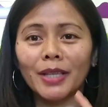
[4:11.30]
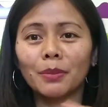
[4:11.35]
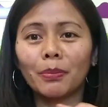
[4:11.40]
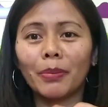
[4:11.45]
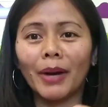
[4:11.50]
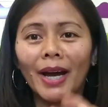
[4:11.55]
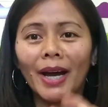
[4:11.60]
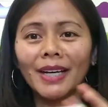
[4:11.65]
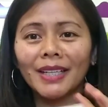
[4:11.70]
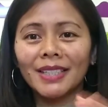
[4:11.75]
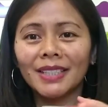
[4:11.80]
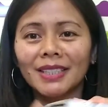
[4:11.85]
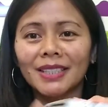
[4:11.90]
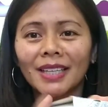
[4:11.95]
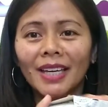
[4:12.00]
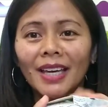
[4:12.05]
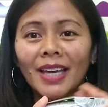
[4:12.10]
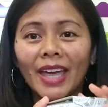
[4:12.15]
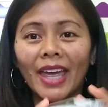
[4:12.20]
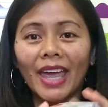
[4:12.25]
box,
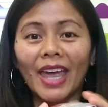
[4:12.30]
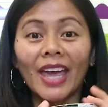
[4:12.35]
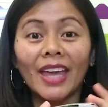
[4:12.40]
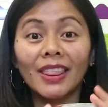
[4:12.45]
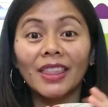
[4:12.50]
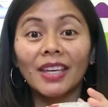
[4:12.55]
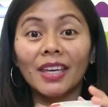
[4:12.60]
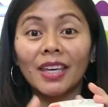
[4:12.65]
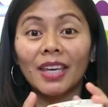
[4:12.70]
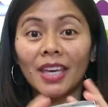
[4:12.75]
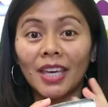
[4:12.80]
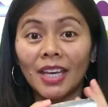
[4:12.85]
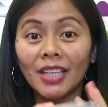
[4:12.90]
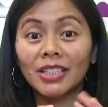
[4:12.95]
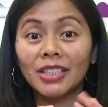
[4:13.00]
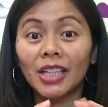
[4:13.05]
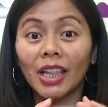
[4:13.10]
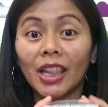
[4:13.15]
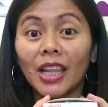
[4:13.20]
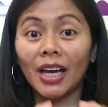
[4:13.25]
and the
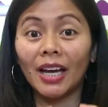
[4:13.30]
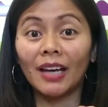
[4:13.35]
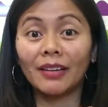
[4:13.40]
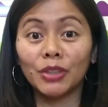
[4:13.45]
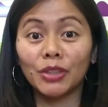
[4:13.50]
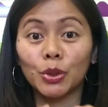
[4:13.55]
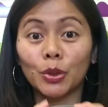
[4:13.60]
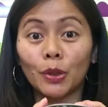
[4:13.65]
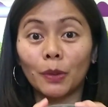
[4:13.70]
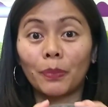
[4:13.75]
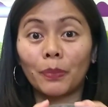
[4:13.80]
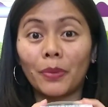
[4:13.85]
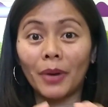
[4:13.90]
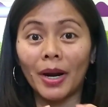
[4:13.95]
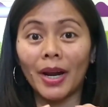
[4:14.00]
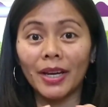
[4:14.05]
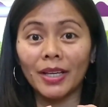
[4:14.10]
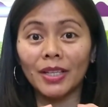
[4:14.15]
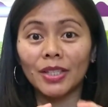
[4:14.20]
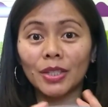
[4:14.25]
kids love
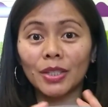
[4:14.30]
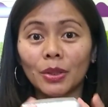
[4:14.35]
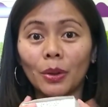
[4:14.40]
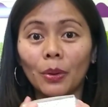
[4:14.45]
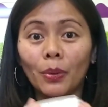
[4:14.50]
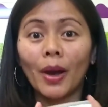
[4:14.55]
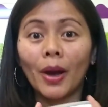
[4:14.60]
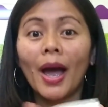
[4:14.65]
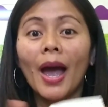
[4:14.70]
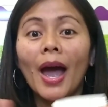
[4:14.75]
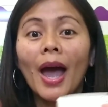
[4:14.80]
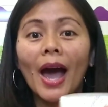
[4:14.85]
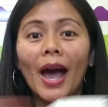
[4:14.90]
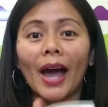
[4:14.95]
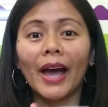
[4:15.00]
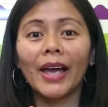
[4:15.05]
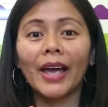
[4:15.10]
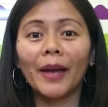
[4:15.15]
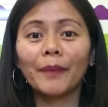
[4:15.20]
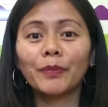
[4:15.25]
surprise. So
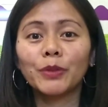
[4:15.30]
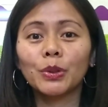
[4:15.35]
I